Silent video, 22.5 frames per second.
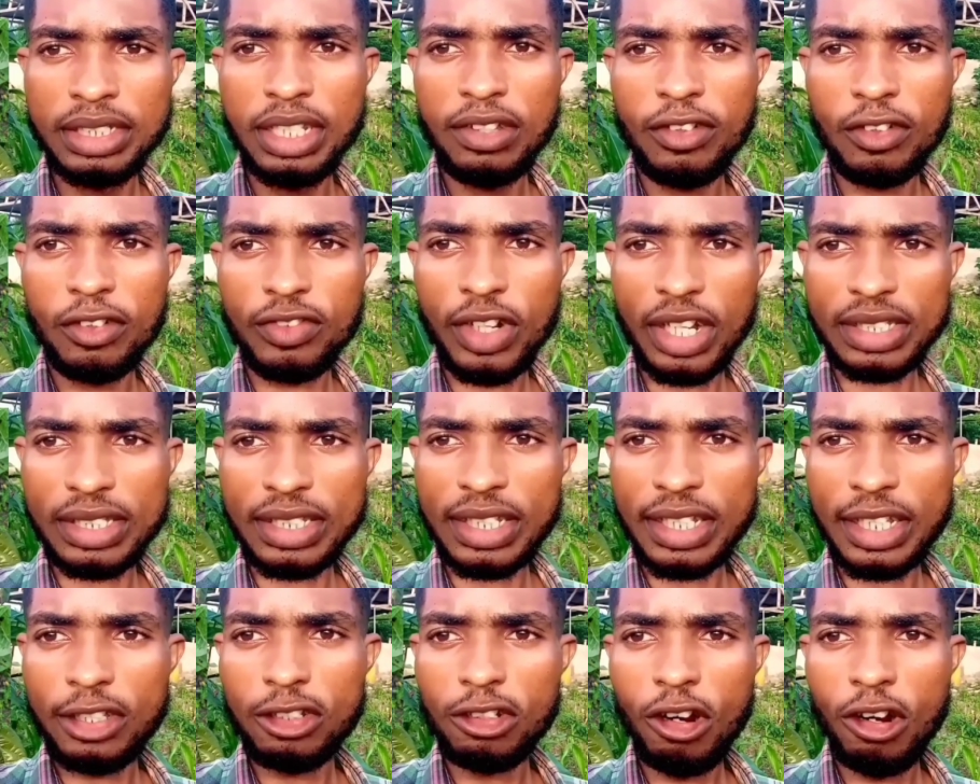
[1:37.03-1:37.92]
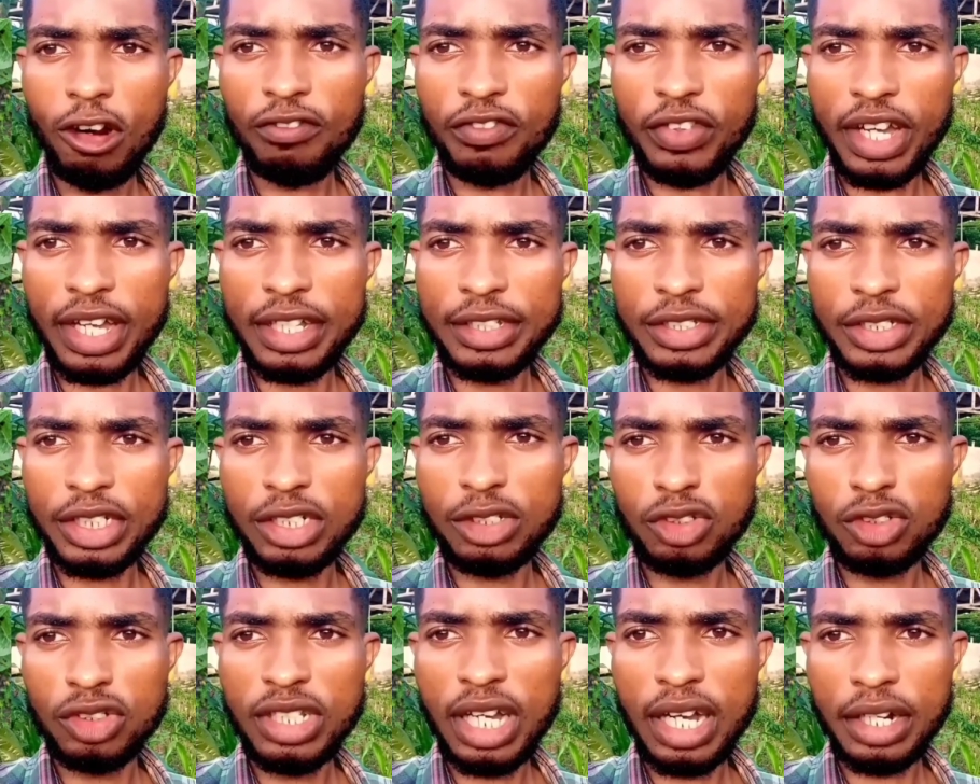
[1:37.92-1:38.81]
If you are thinking of entering
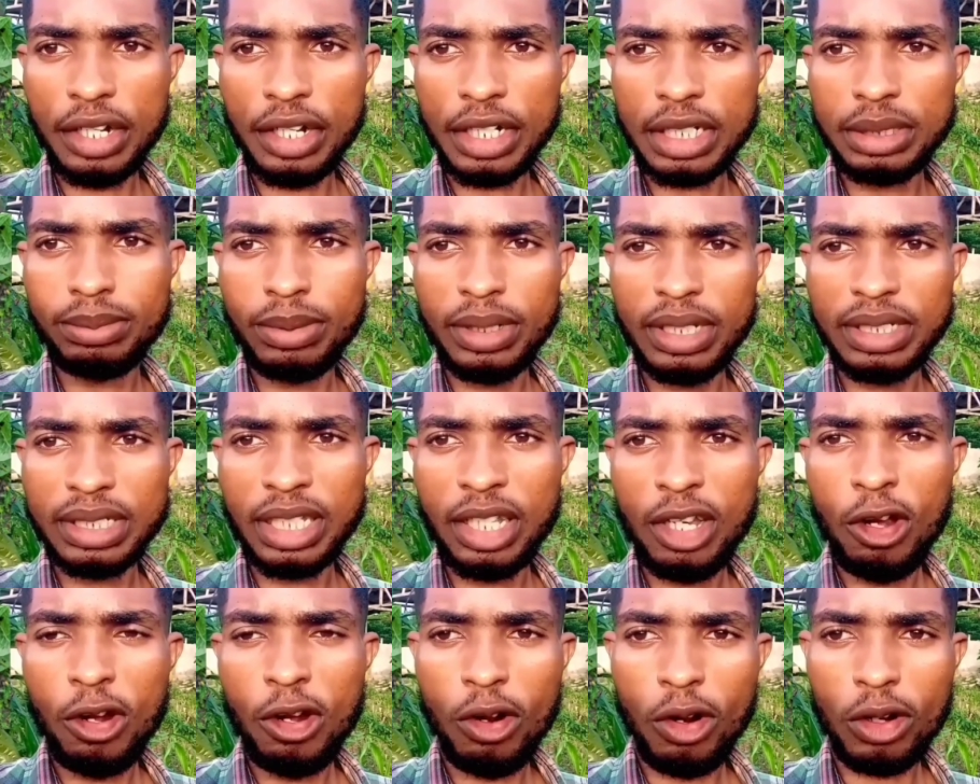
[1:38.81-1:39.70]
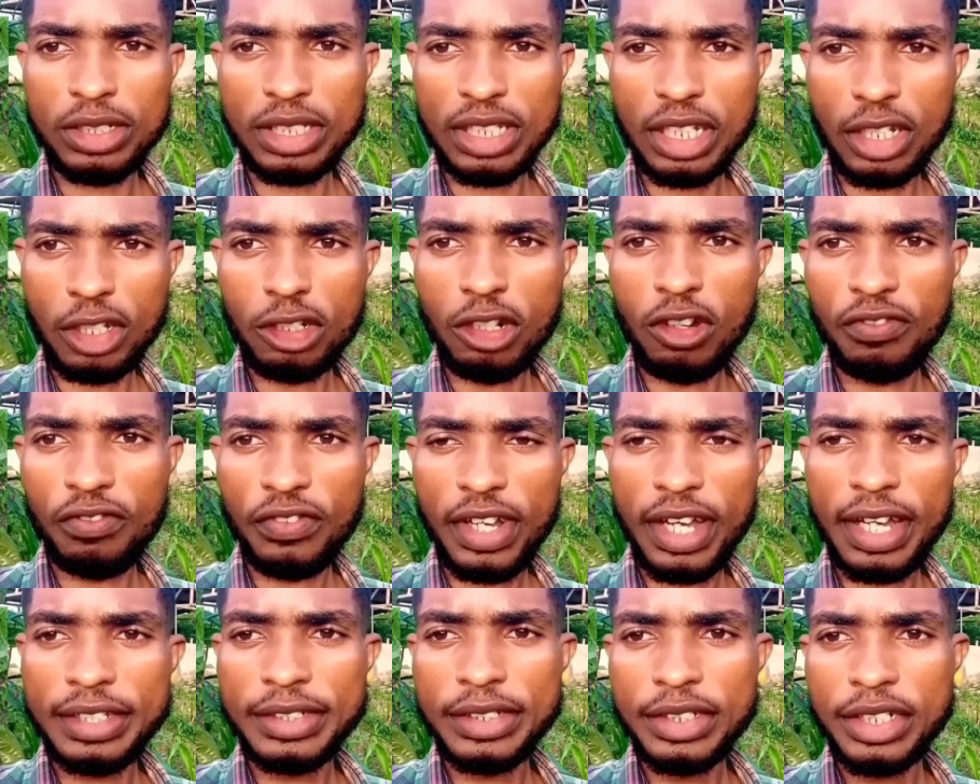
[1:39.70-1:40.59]
into the agri space or thinking of
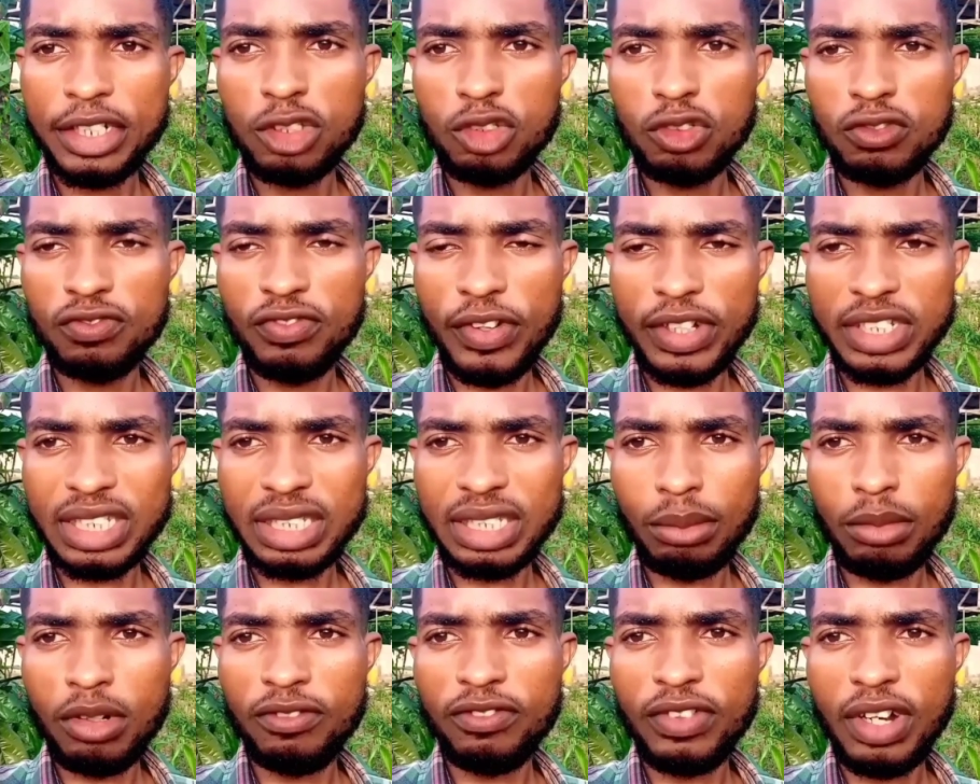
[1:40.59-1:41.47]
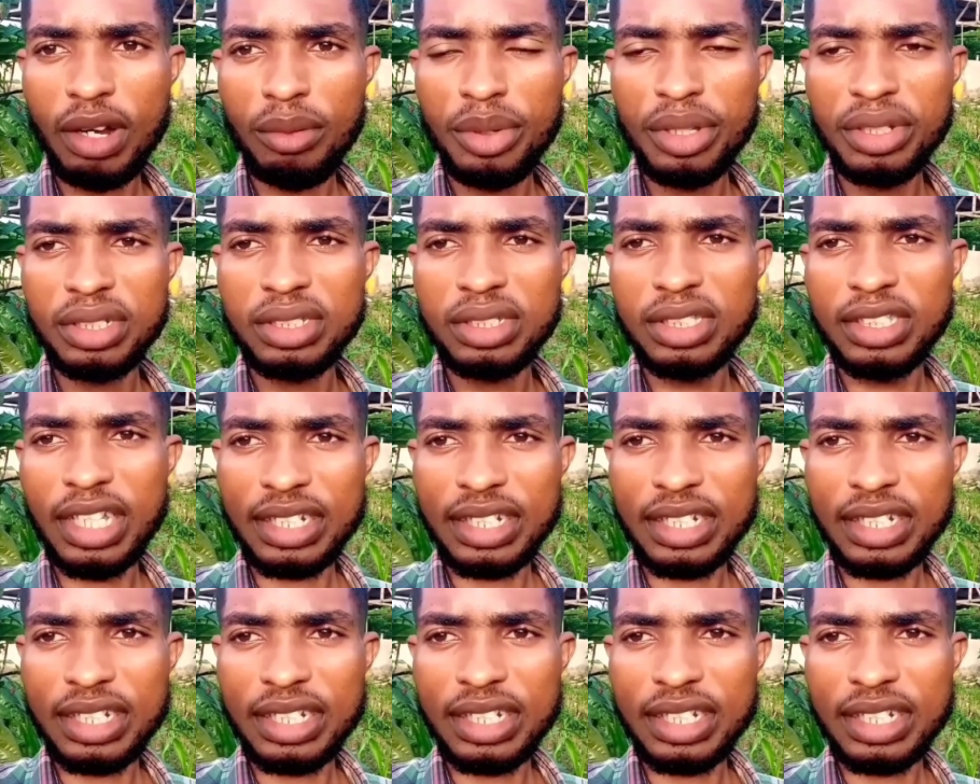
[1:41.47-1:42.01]
entering into vegetable farming,